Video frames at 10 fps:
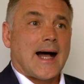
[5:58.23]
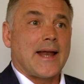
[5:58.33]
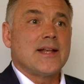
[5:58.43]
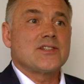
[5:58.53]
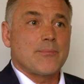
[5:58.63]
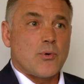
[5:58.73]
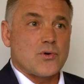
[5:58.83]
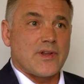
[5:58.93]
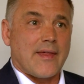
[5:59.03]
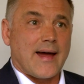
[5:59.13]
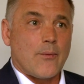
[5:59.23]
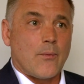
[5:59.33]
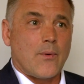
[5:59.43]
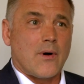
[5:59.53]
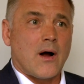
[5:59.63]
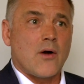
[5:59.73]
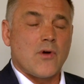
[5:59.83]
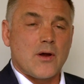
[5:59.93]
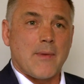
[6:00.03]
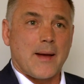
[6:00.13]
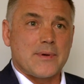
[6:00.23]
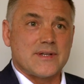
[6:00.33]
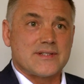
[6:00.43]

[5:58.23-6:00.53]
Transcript: And in support of that, our roadmap